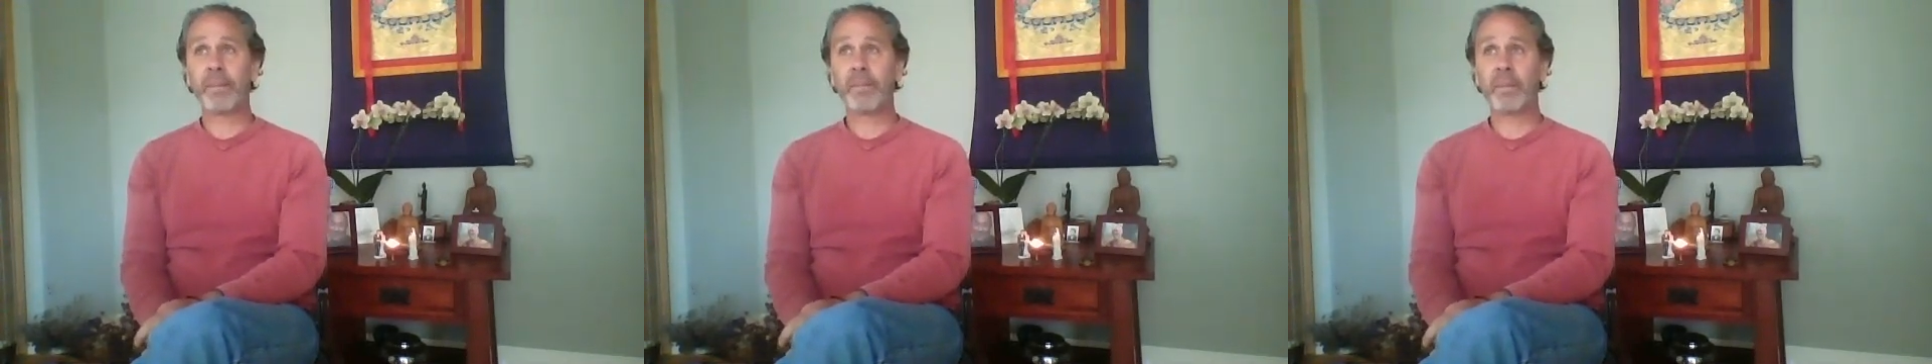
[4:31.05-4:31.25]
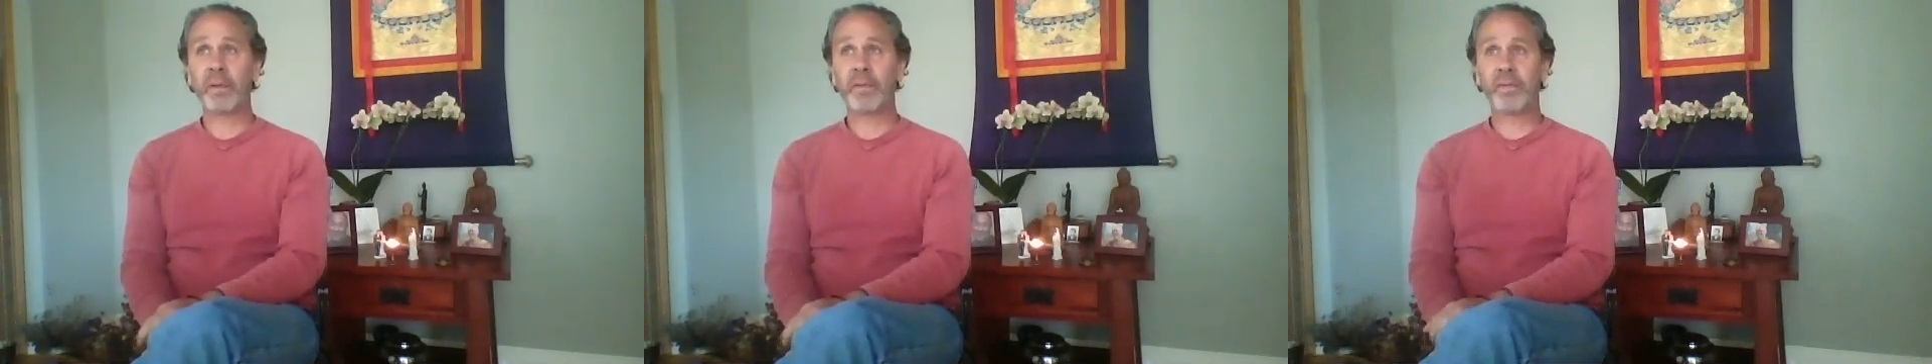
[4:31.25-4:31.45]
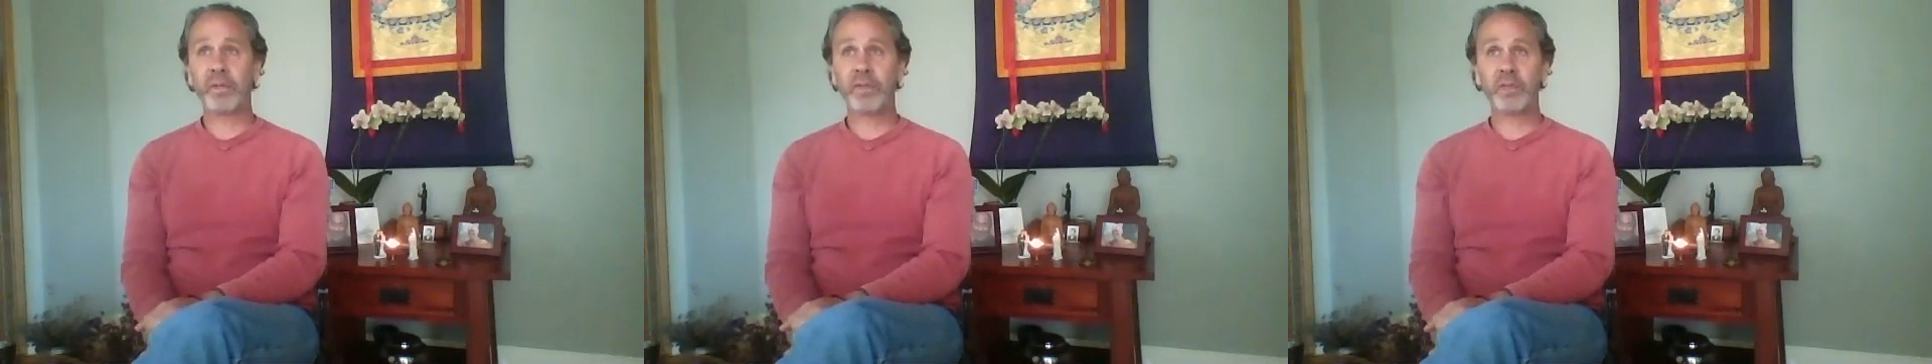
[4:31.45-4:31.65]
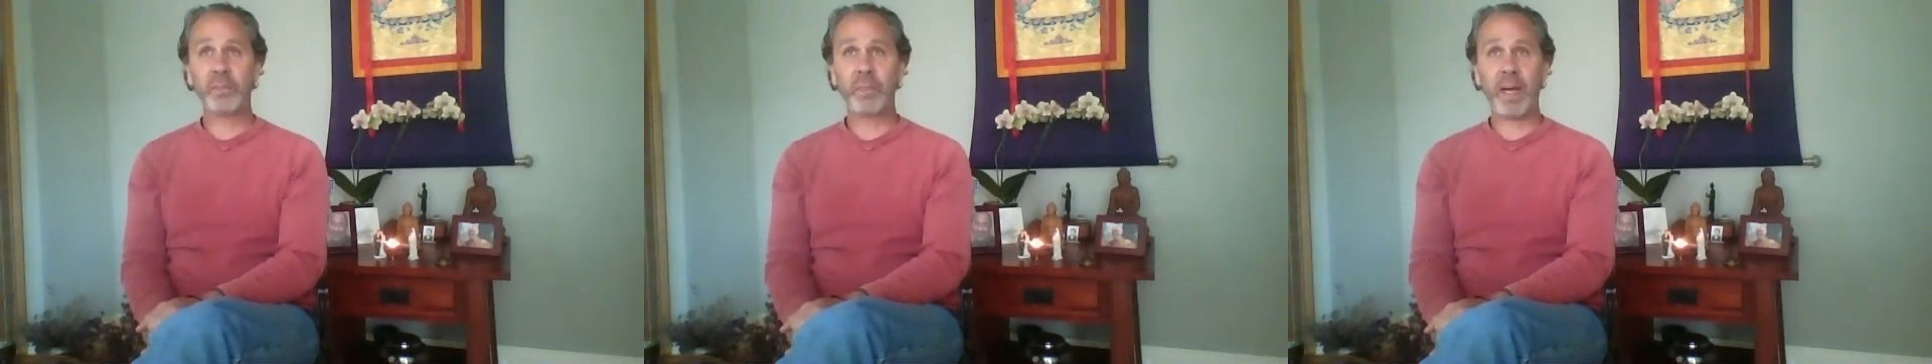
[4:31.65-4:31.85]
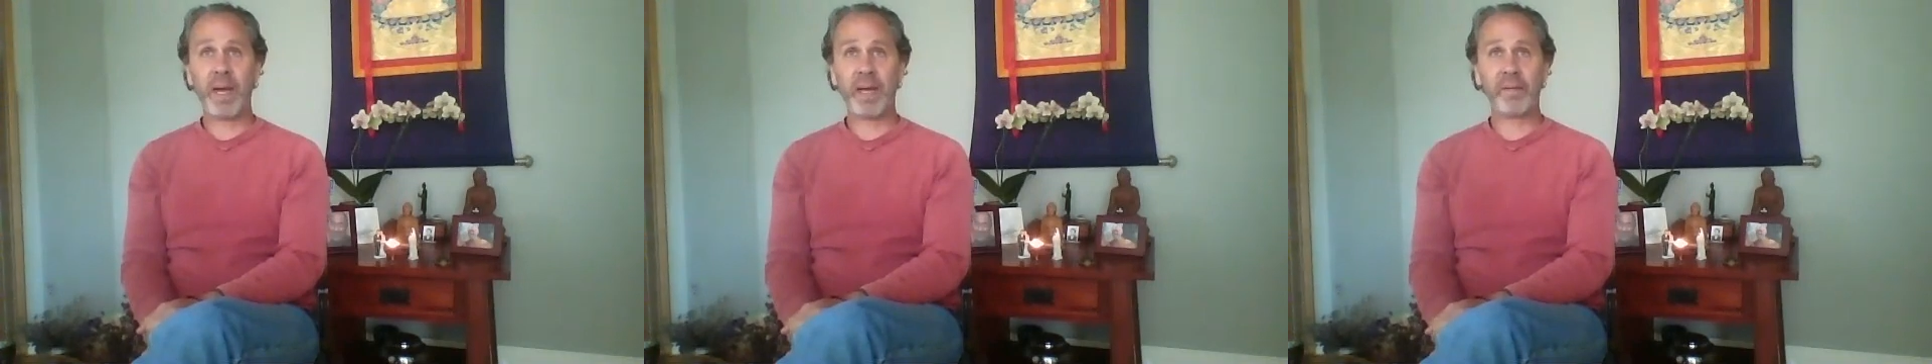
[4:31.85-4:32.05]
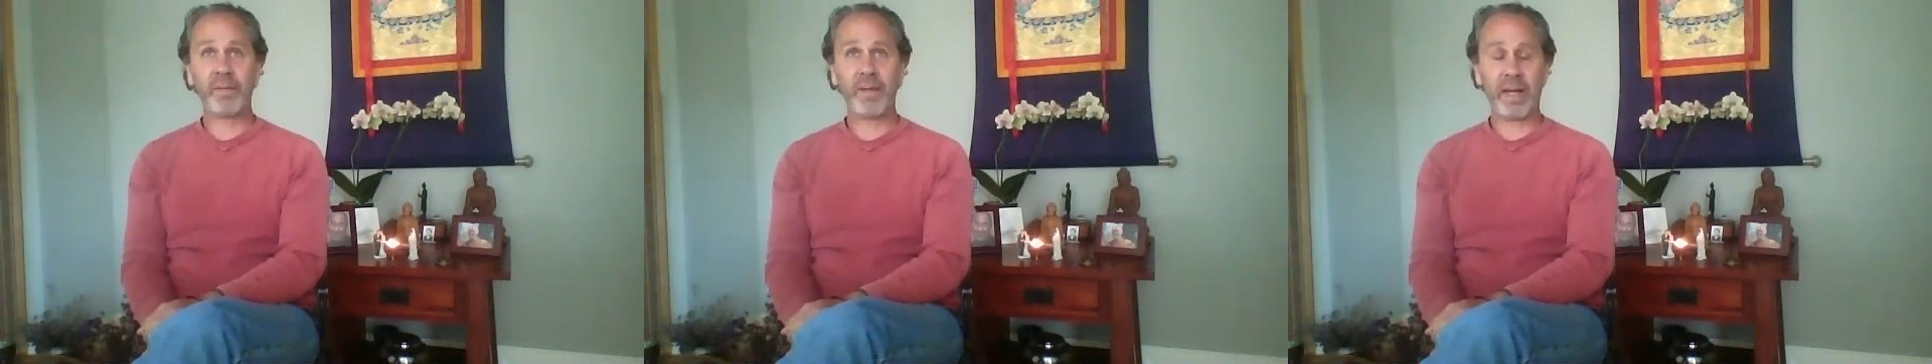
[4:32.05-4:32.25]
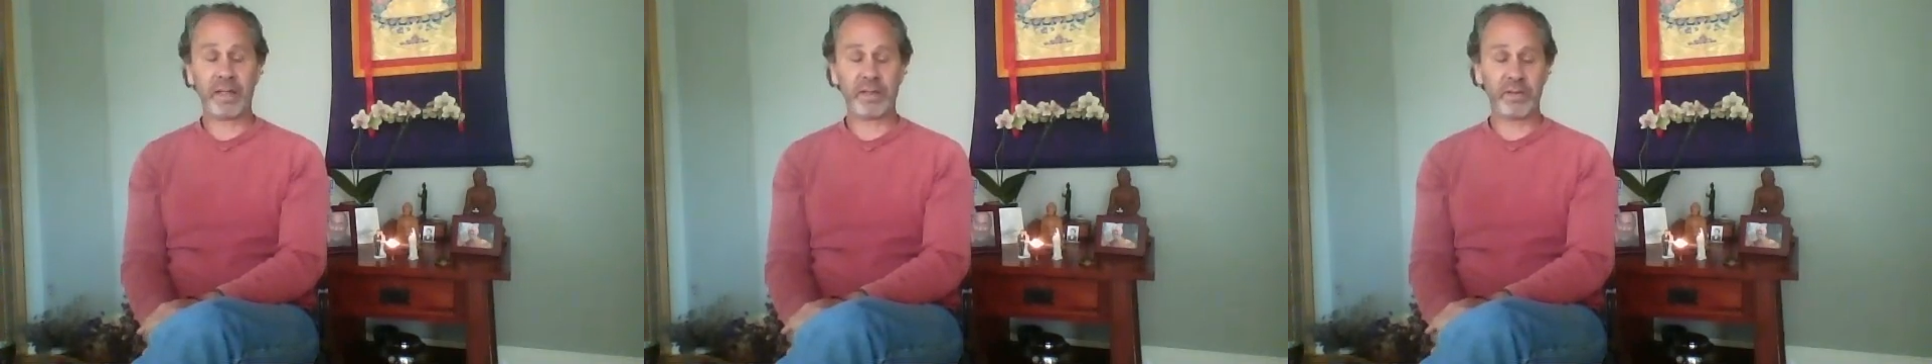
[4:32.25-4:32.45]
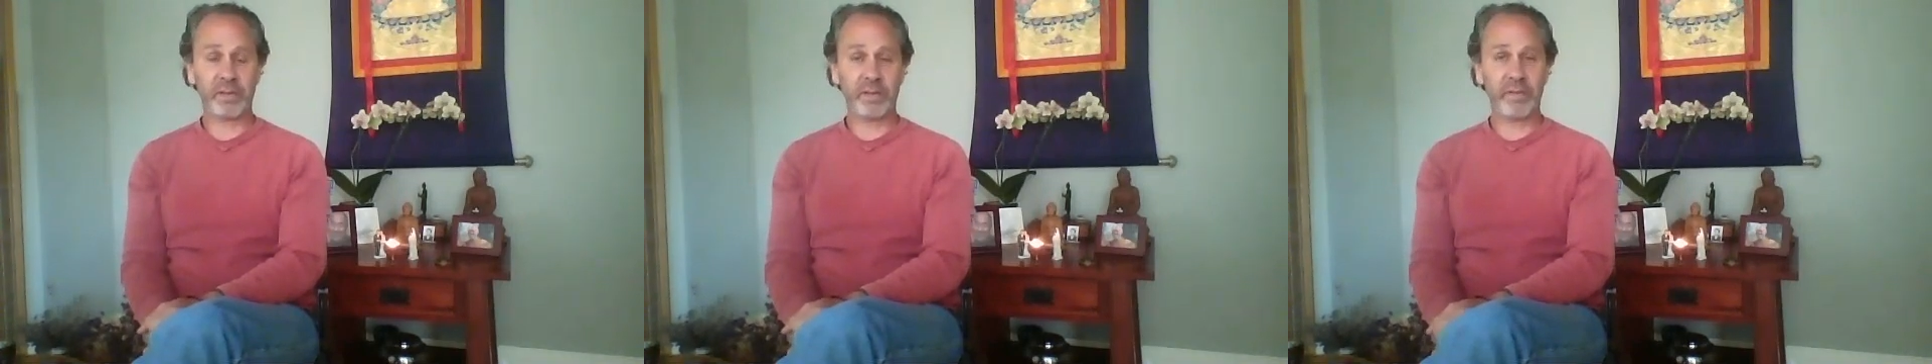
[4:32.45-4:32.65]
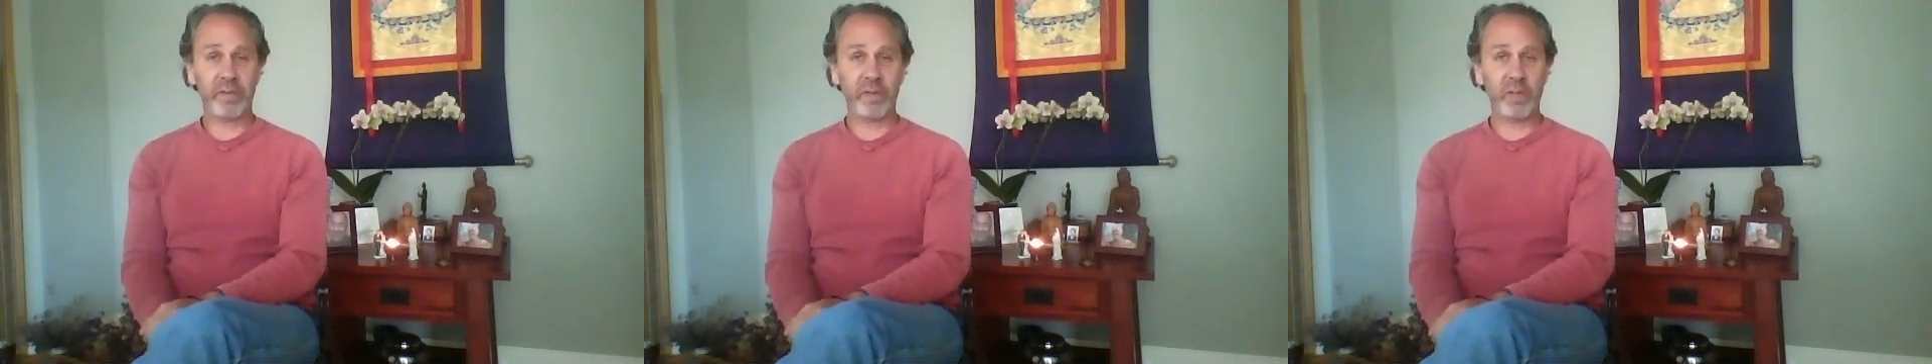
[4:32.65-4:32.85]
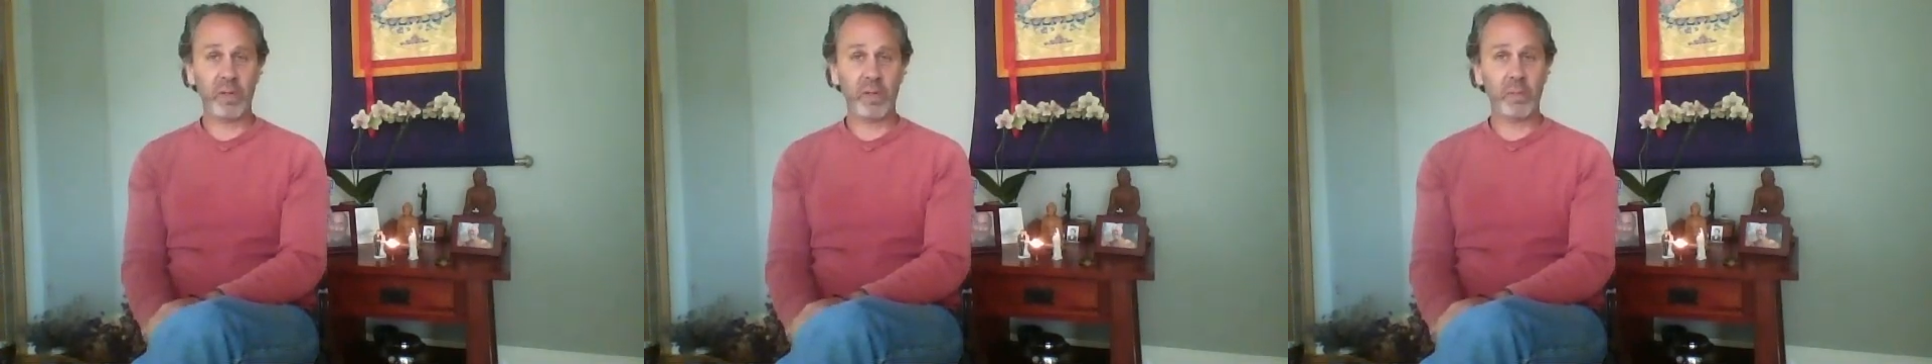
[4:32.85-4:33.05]
the first path factor of the
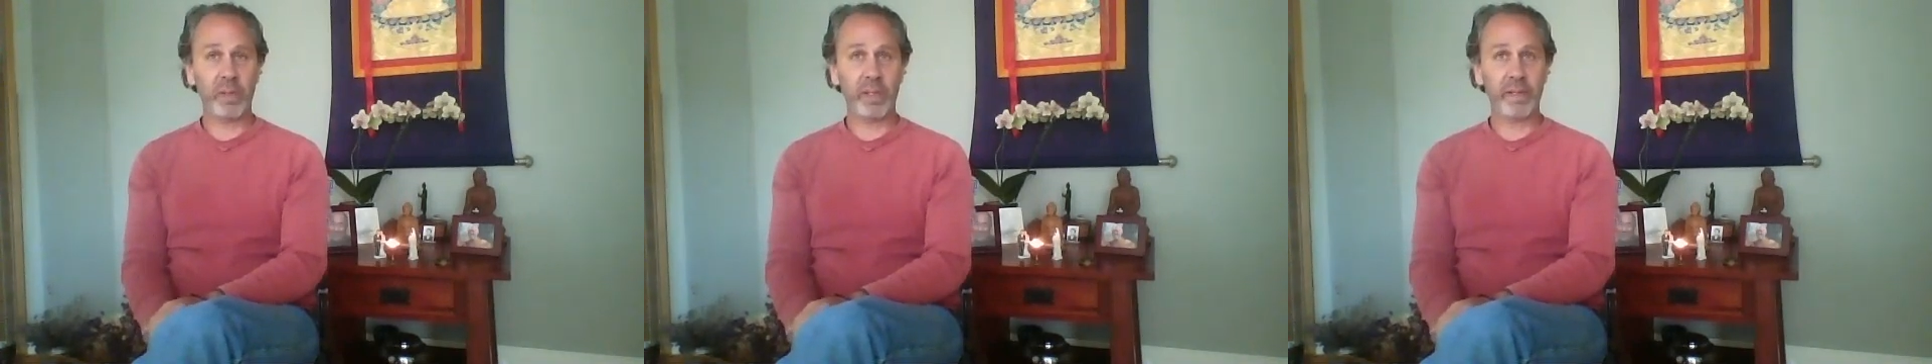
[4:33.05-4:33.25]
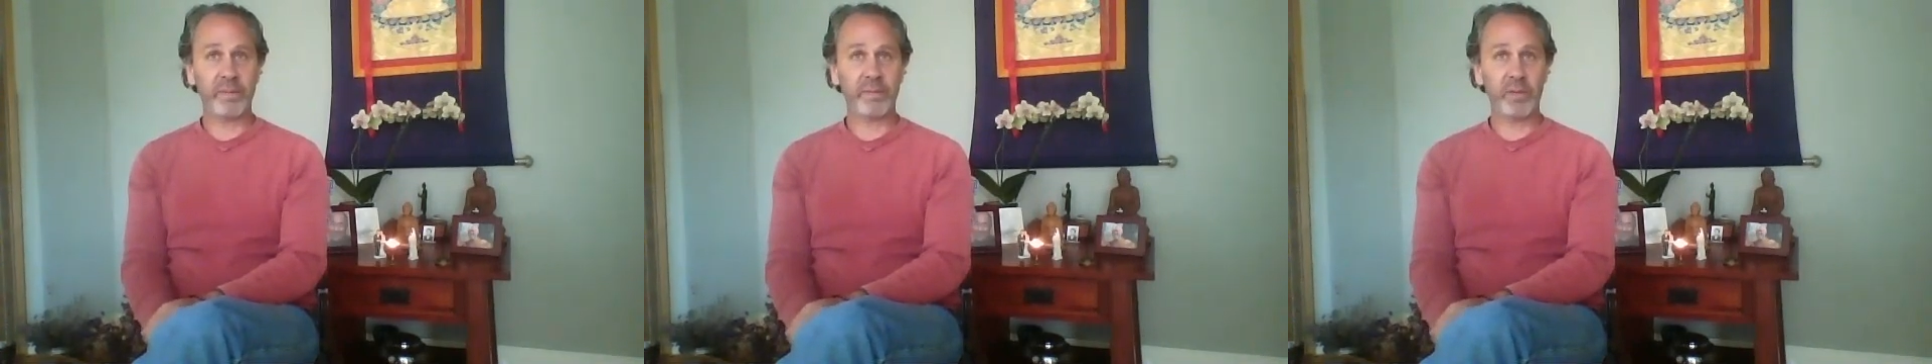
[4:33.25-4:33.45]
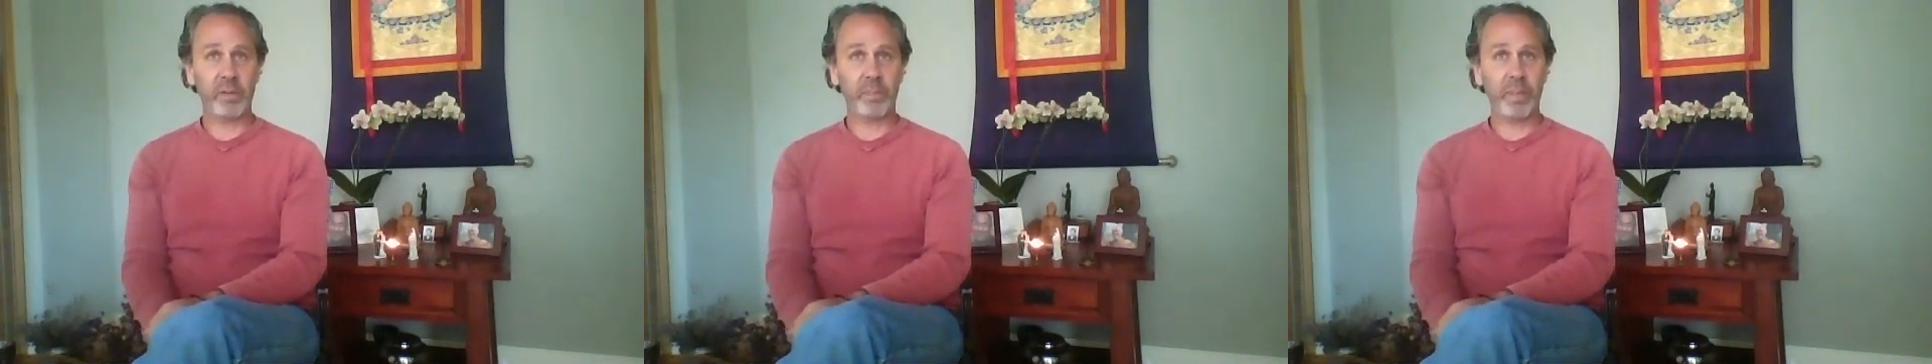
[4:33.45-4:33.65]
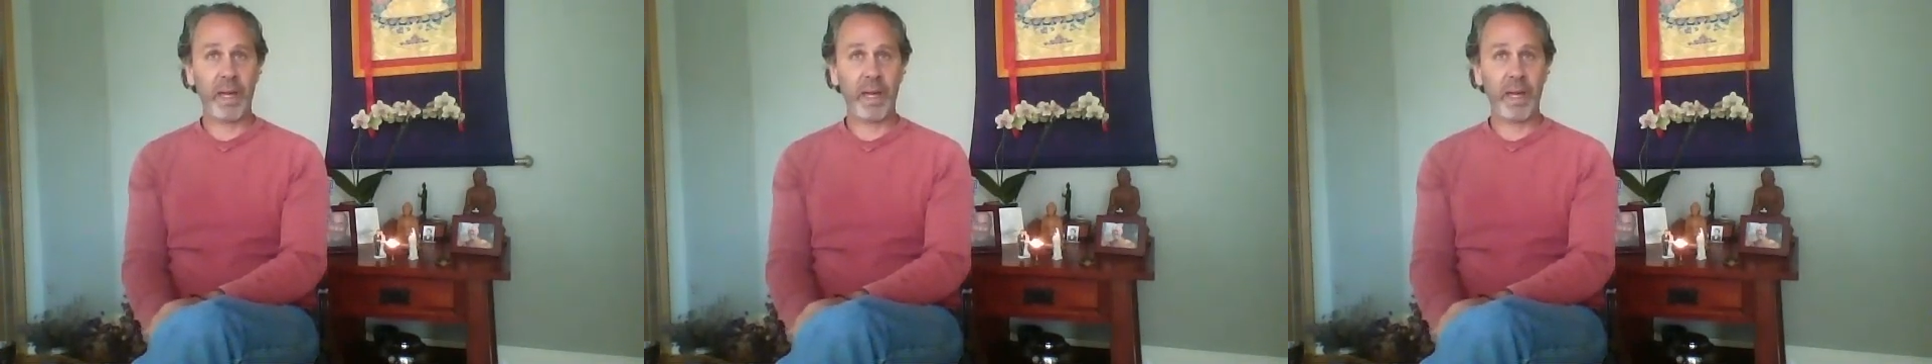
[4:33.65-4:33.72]
Noble Eightfold